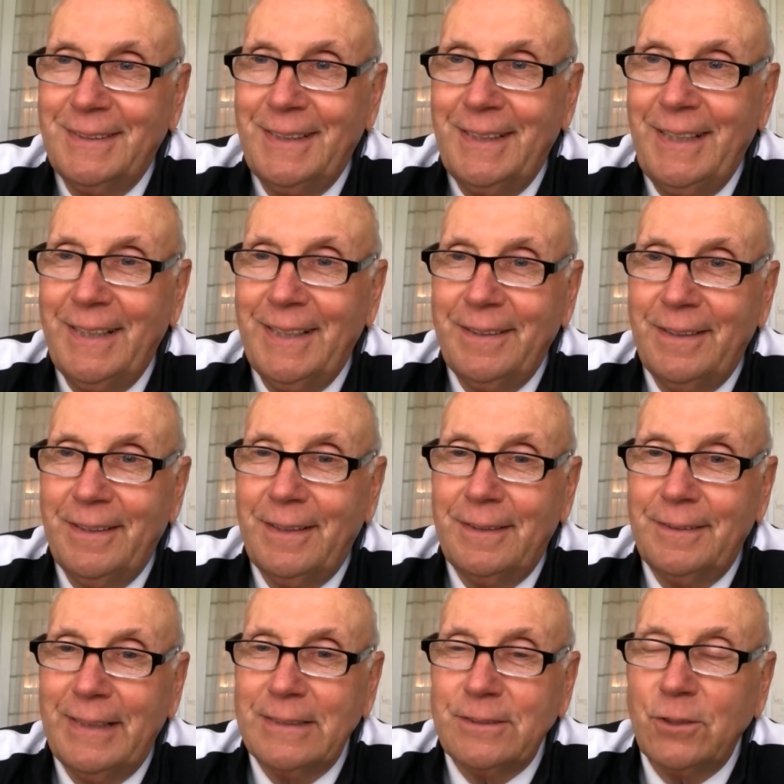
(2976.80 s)
And
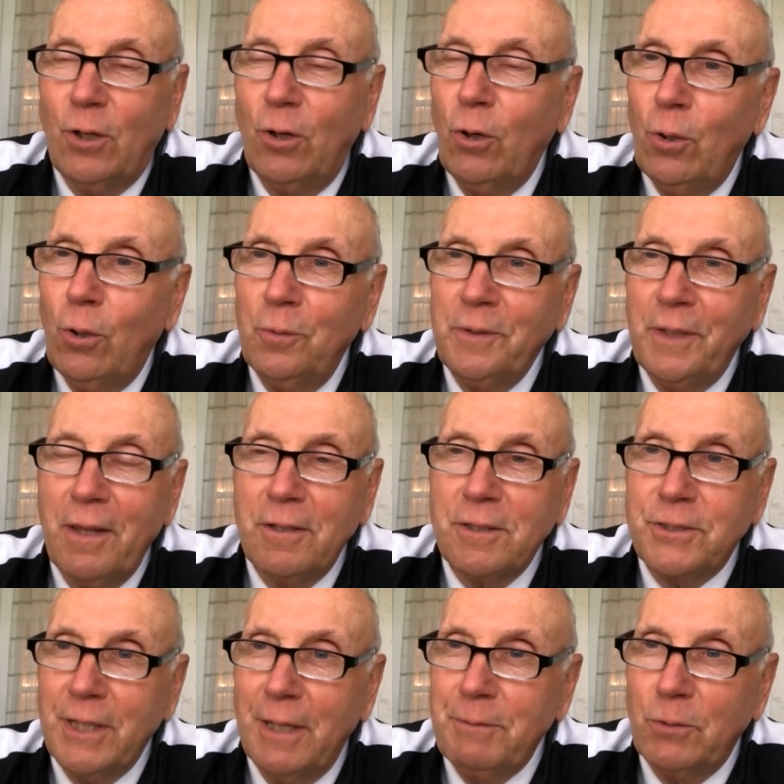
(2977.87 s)
that's a whole nother
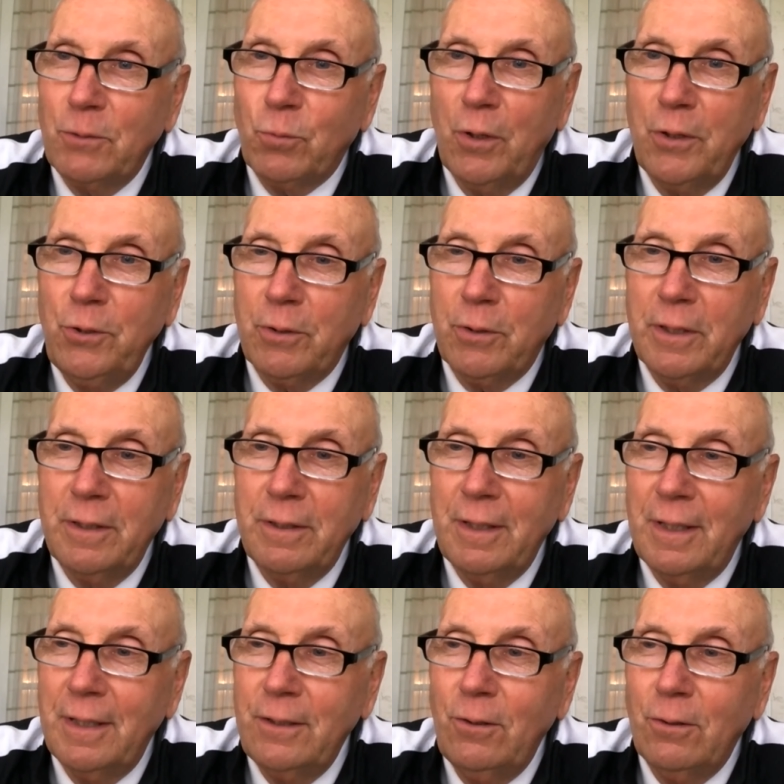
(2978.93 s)
subject where you can
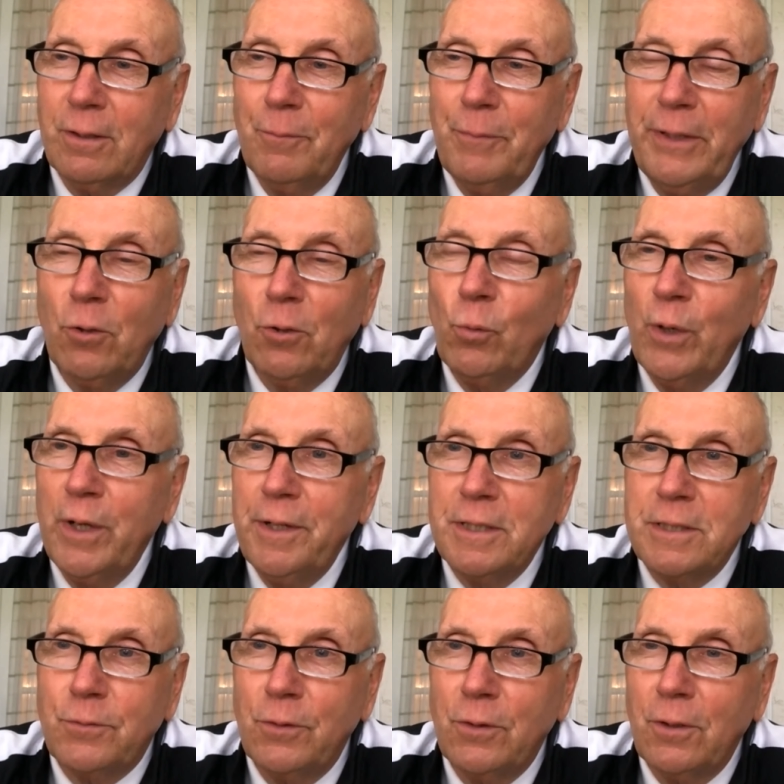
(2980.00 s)
be your
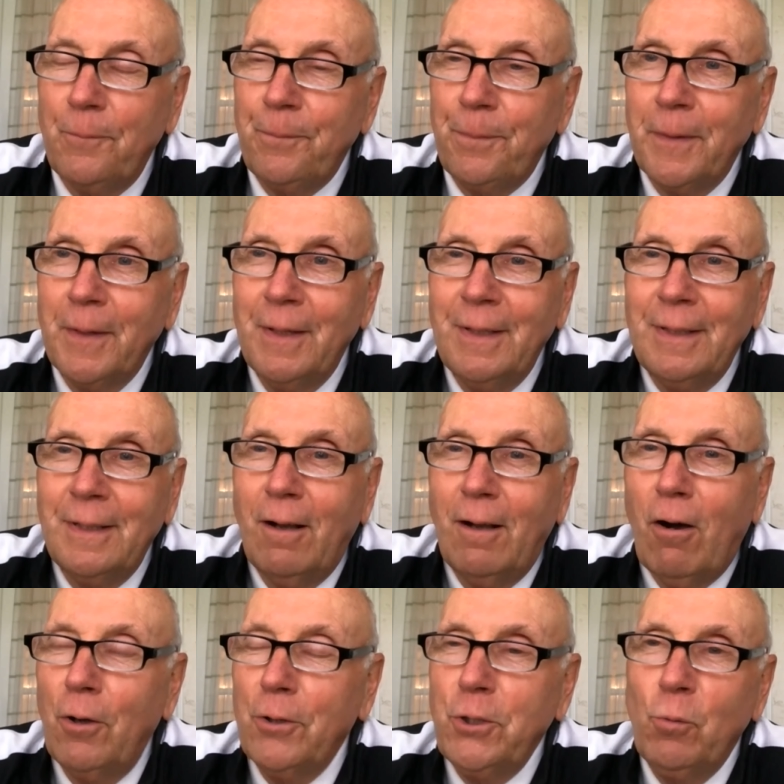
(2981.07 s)
witness for
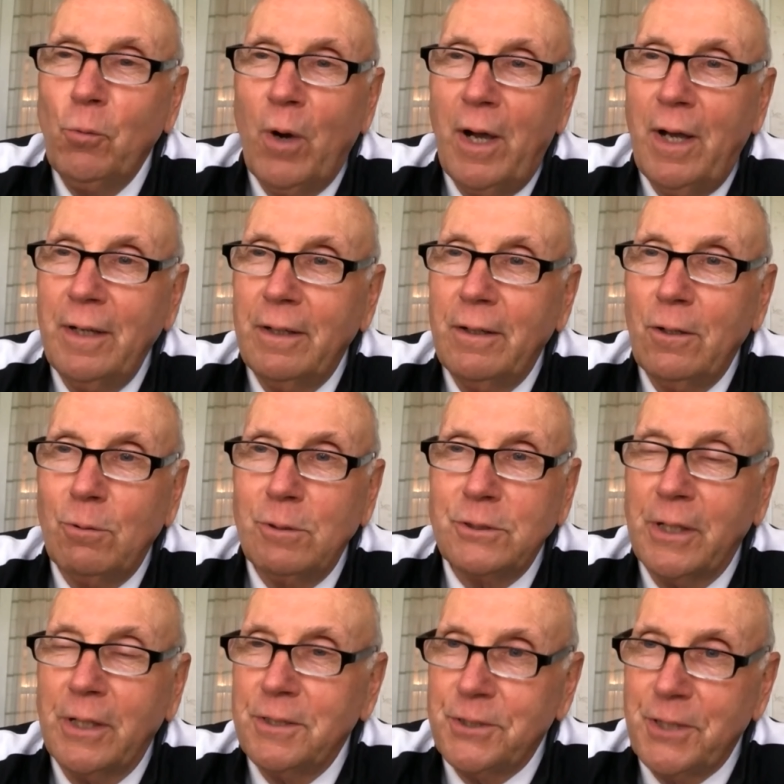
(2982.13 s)
all you want, and no one's
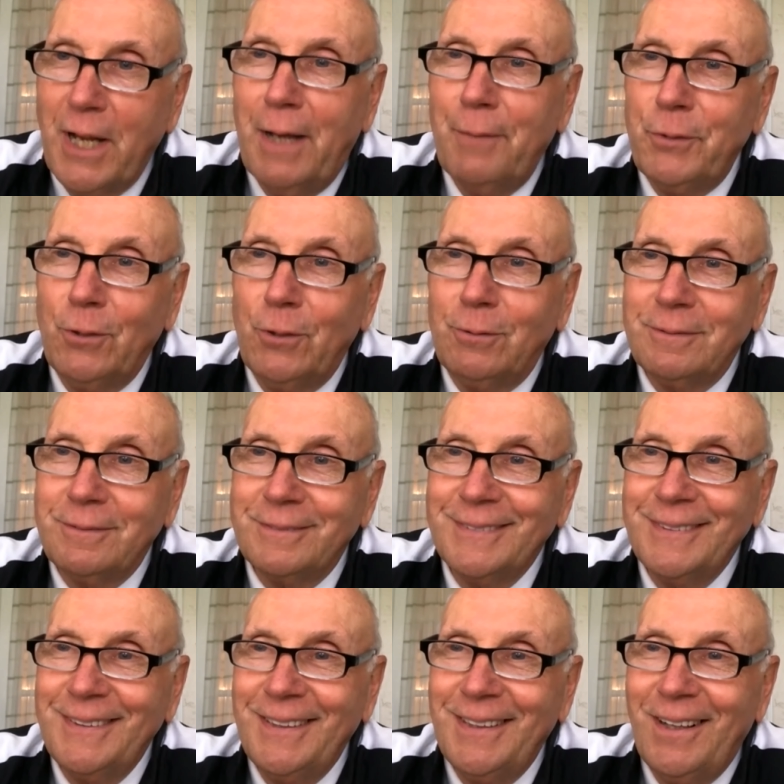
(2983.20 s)
going to stop you.
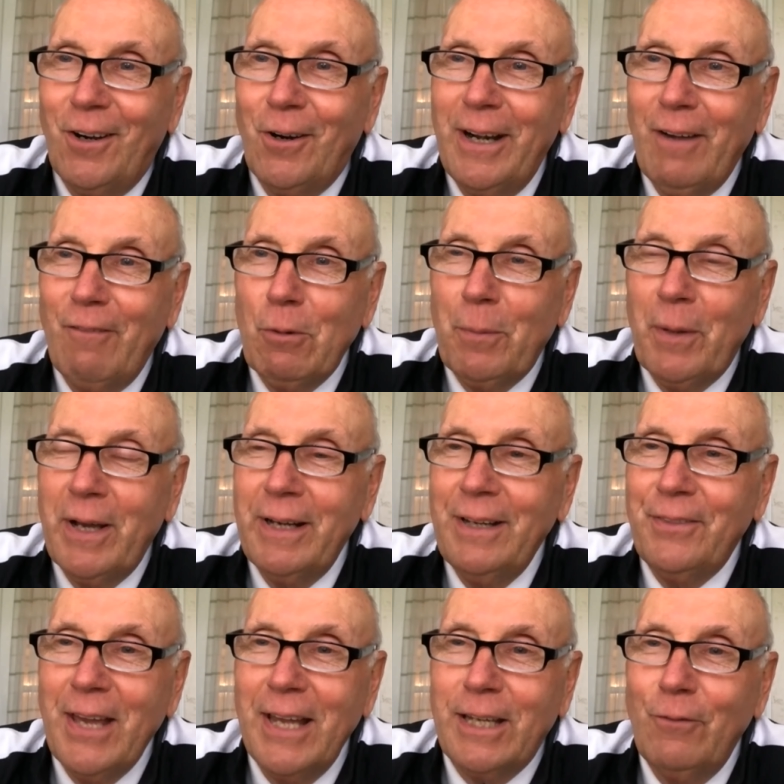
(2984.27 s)
All right, everybody.
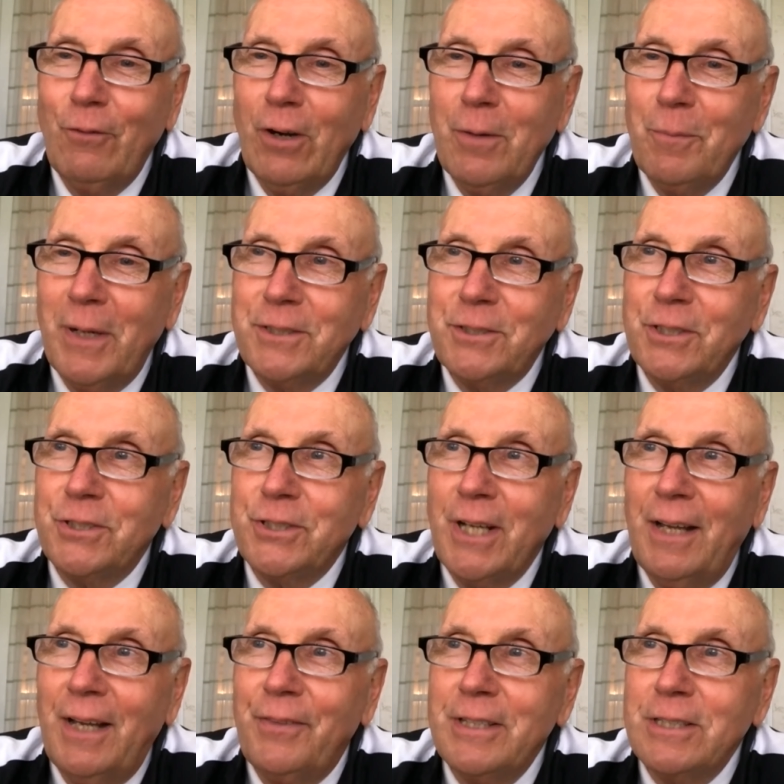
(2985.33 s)
Thank you very much,
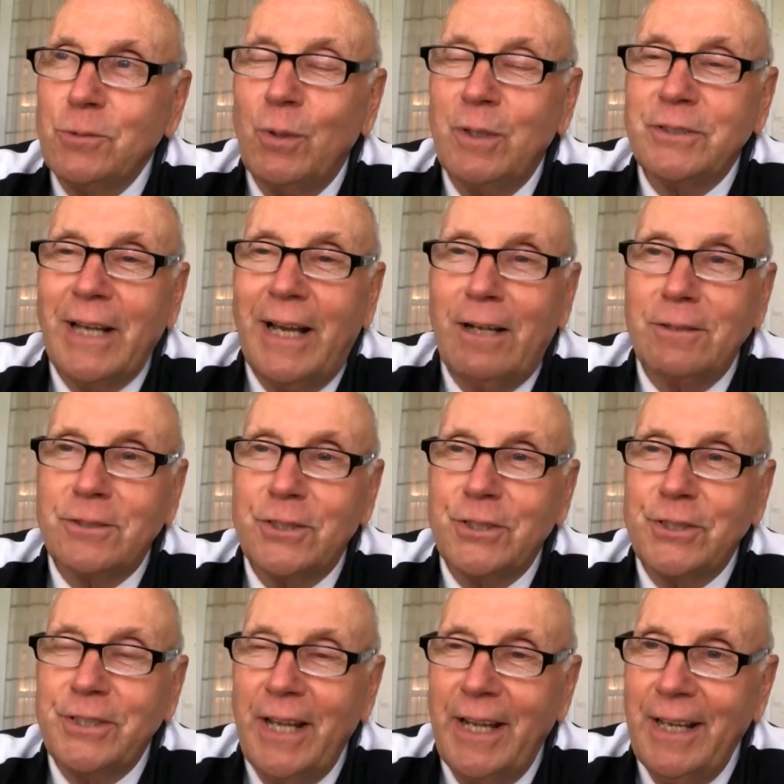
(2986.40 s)
Asaad. This was
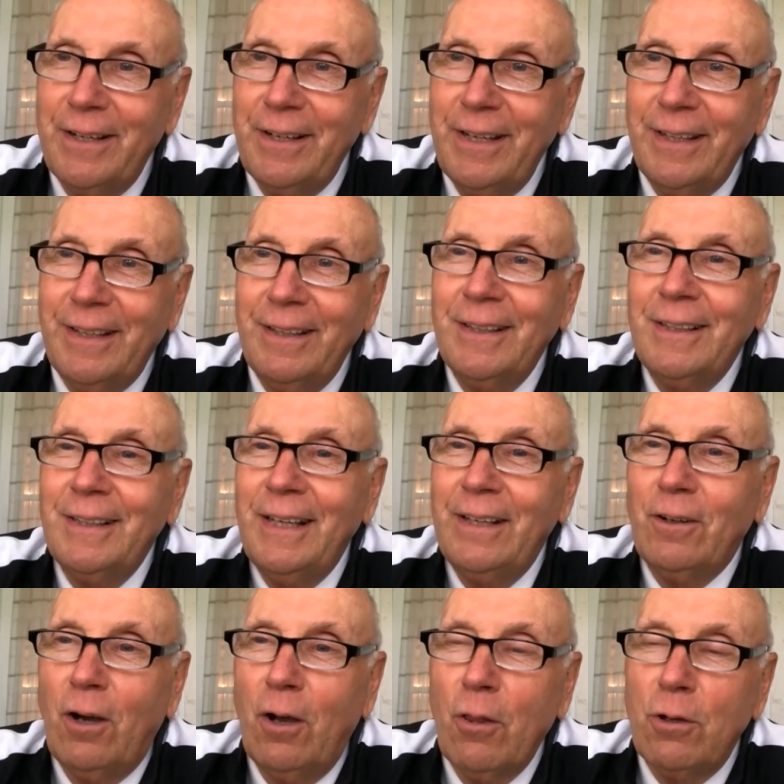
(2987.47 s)
outstanding.
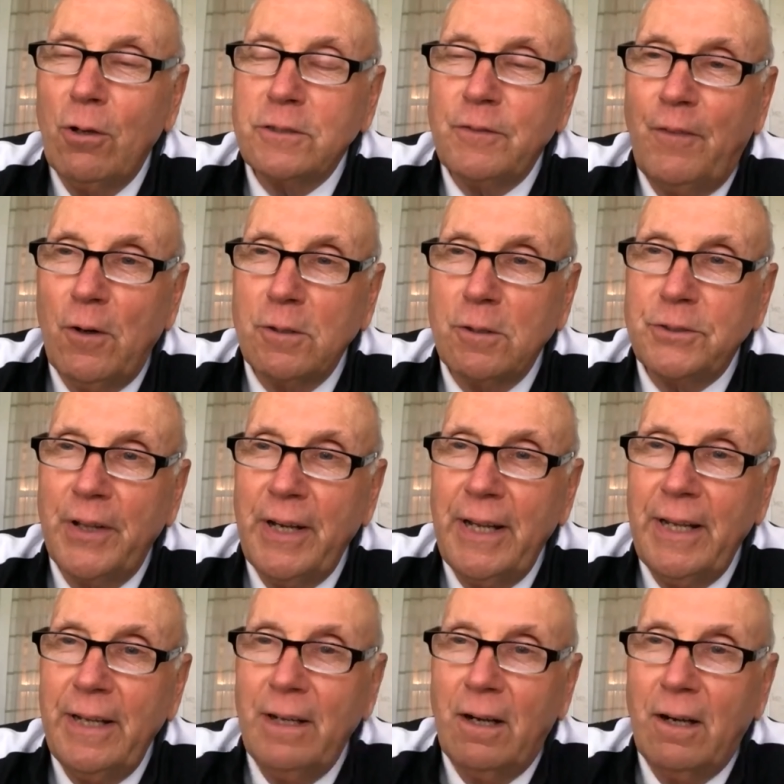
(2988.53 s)
And all those folks
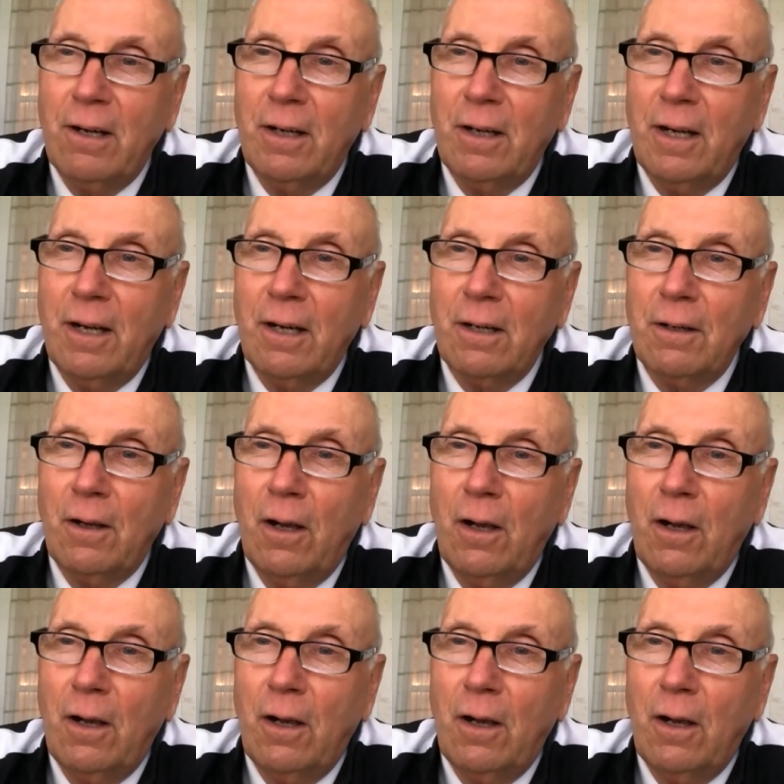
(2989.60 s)
today are